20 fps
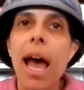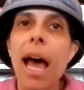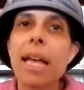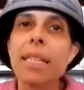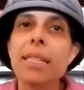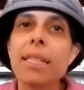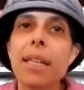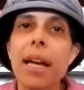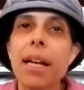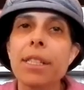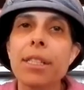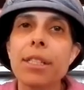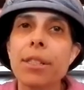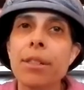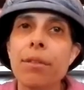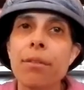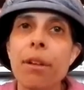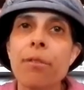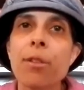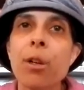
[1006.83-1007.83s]
As
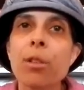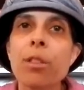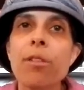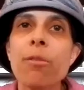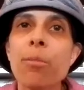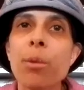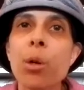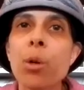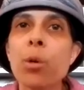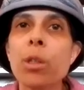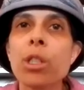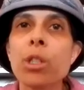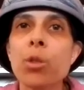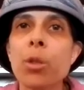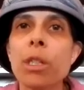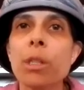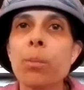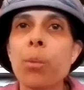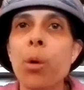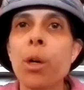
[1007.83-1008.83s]
such, Rav Yosef Bachor
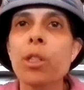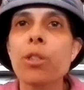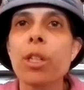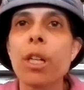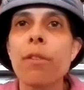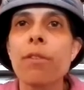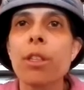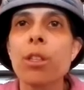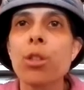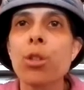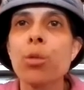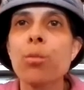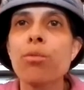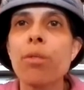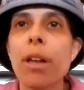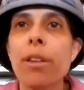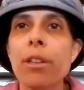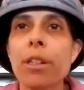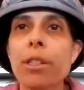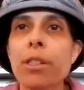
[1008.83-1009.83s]
Shor's portrait of the two
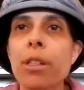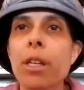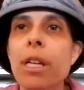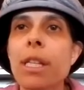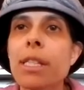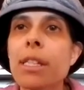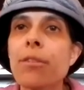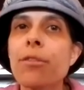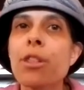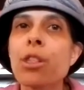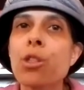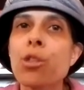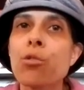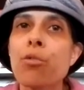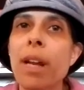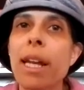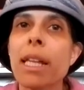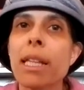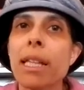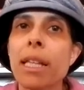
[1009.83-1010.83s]
brothers differs
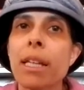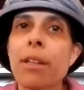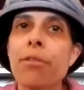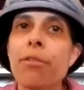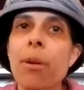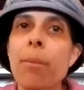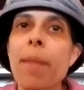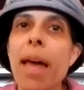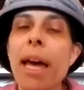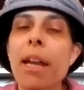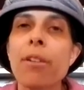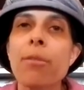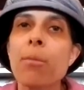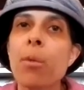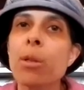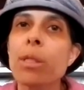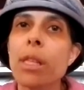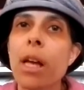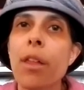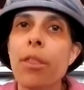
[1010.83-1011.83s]
greatly from that of
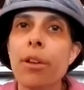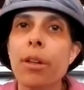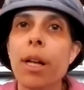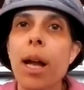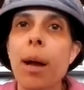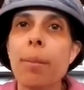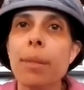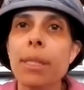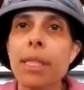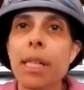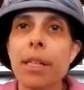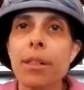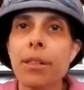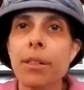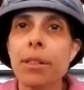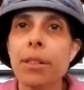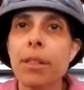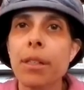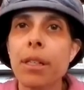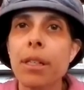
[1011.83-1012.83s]
most other
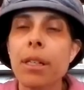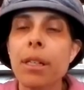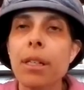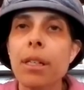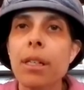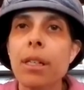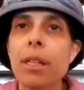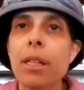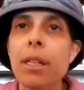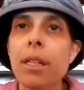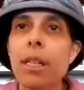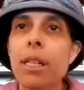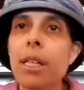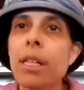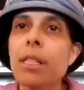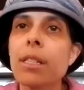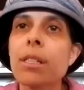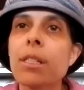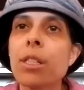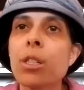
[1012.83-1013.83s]
commentators.
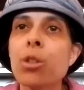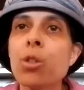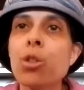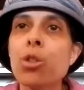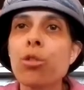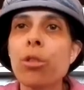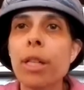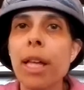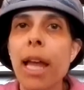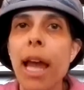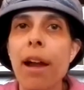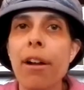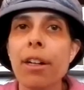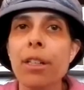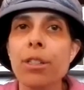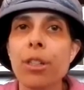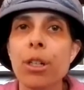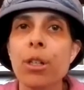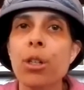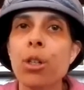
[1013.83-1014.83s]
Each is a neutral
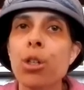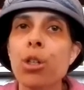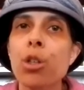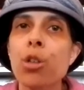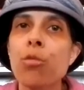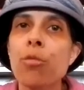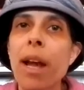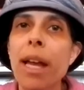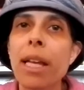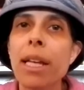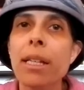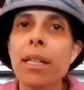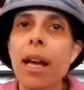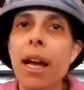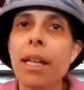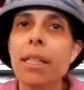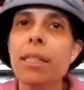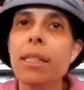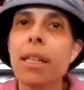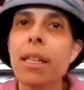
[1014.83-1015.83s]
character who
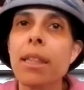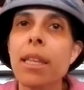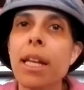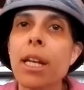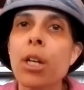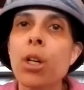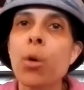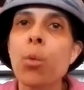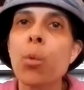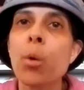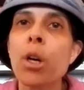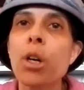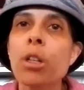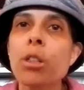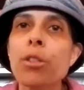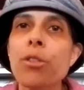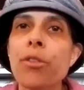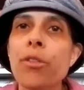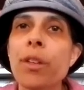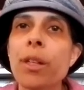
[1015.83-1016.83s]
recognized that in a
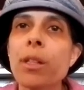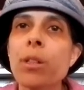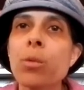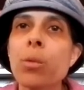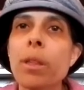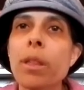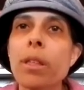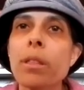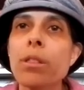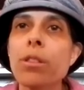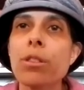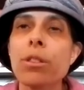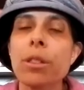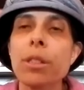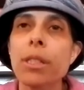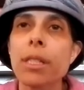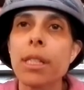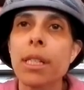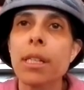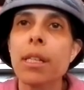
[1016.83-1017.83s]
world filled with
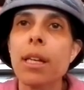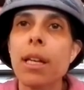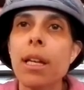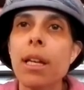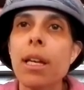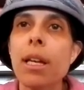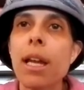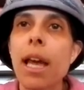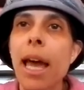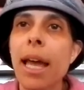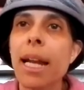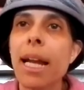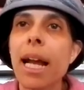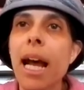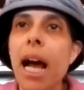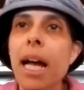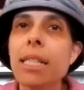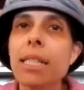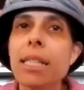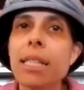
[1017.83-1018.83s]
uncertainty and a
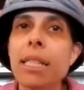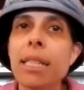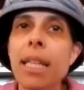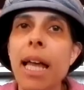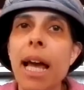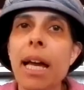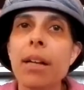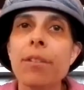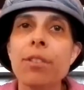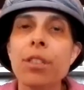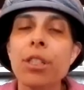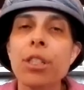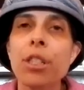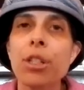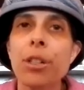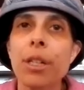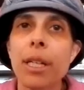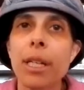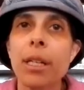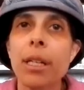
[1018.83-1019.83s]
constant lack of
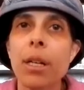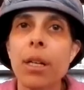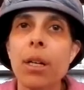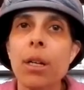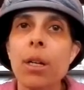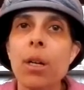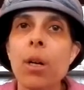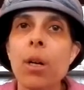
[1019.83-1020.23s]
security,